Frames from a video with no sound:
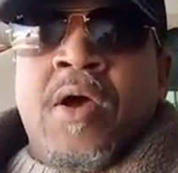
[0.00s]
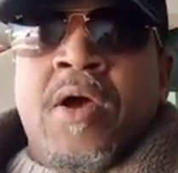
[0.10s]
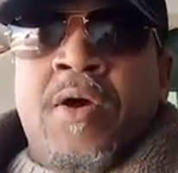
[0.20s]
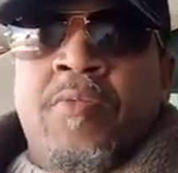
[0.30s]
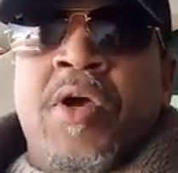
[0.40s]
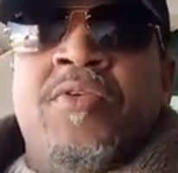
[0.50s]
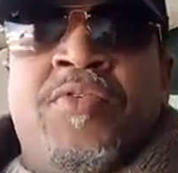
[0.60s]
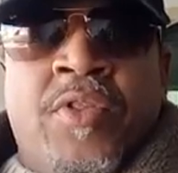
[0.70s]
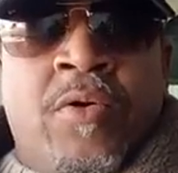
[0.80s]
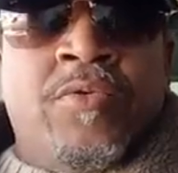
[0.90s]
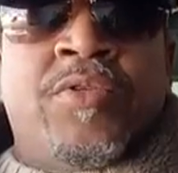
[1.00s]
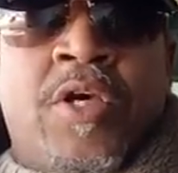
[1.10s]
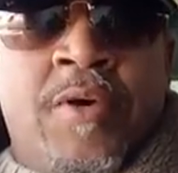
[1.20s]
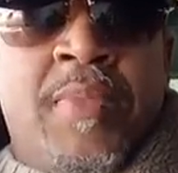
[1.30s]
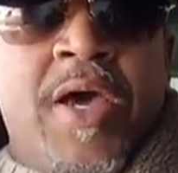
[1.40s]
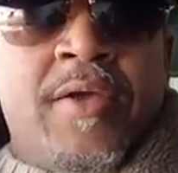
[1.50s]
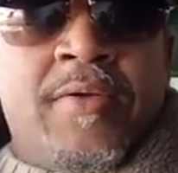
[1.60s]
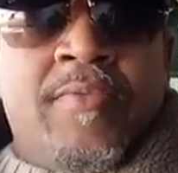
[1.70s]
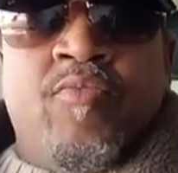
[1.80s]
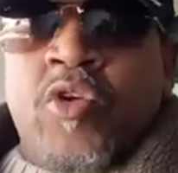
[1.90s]
I'm waiting for those to come back.
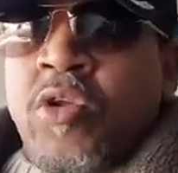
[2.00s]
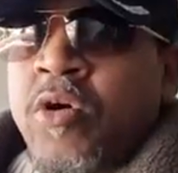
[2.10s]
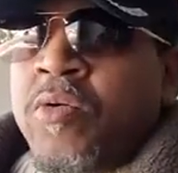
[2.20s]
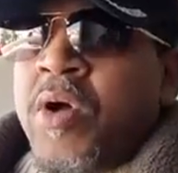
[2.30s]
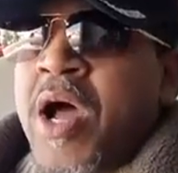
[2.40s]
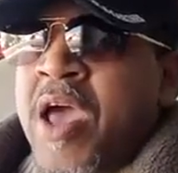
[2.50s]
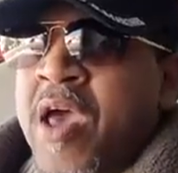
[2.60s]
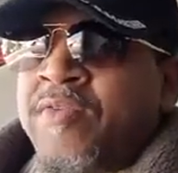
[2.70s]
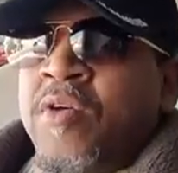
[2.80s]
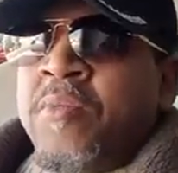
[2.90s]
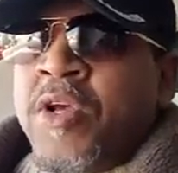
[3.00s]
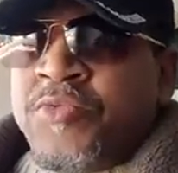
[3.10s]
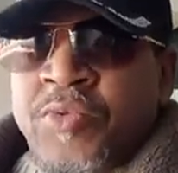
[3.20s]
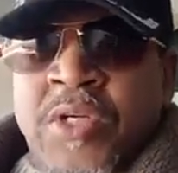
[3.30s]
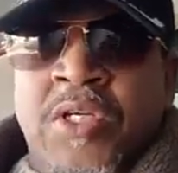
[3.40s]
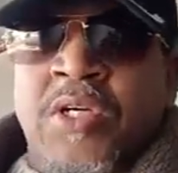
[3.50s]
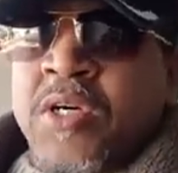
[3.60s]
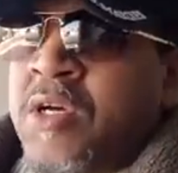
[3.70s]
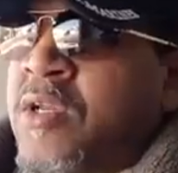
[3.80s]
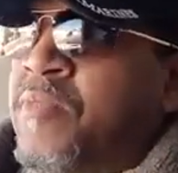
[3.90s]
I have something that's really
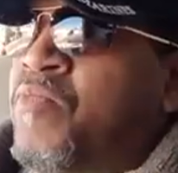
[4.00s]
good,